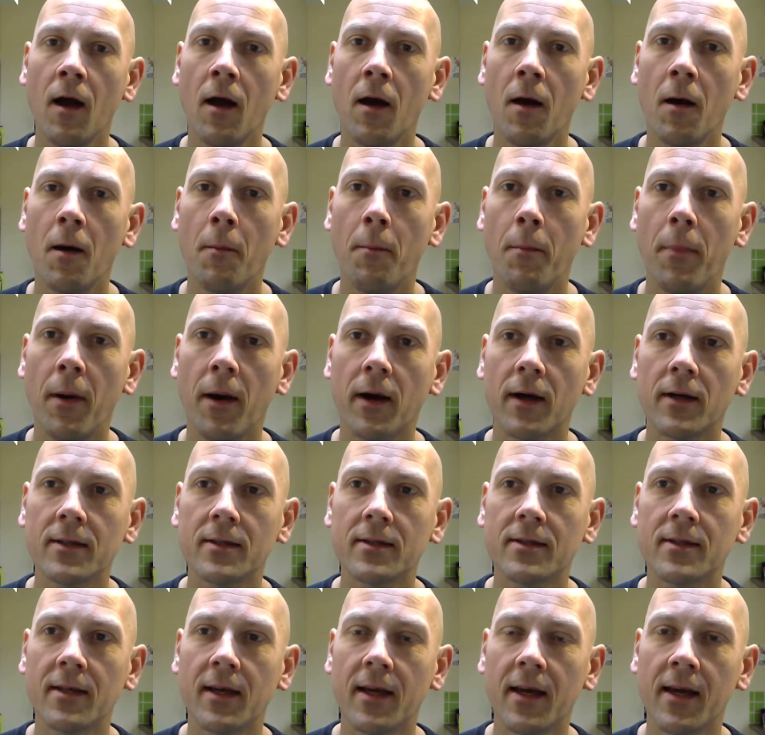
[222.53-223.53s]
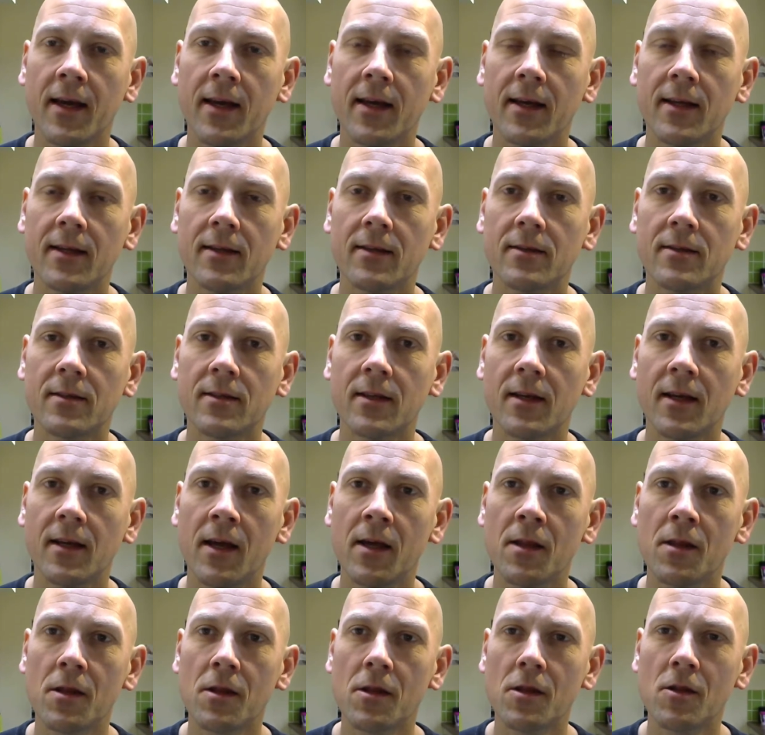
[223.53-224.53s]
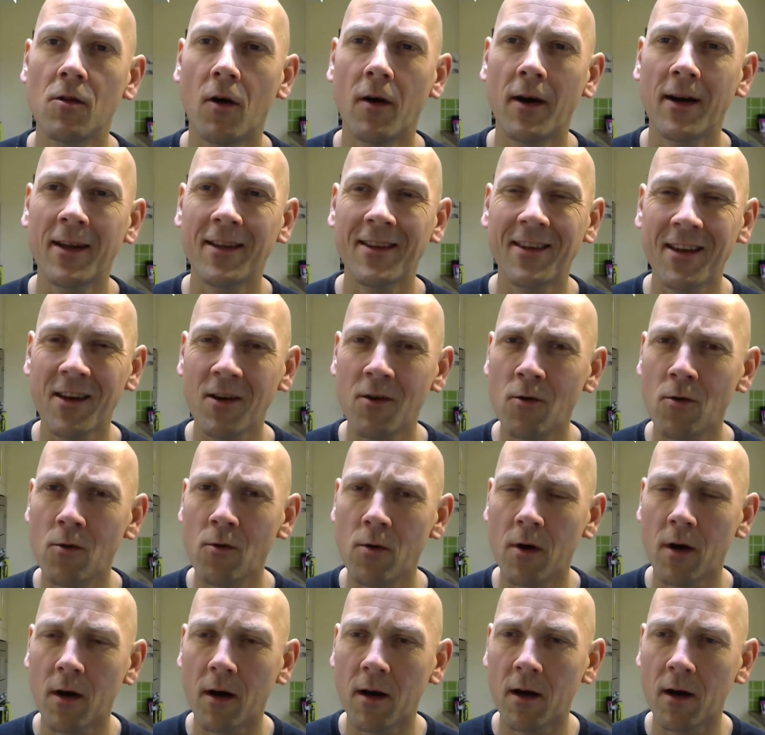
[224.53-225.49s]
but it's not ideal.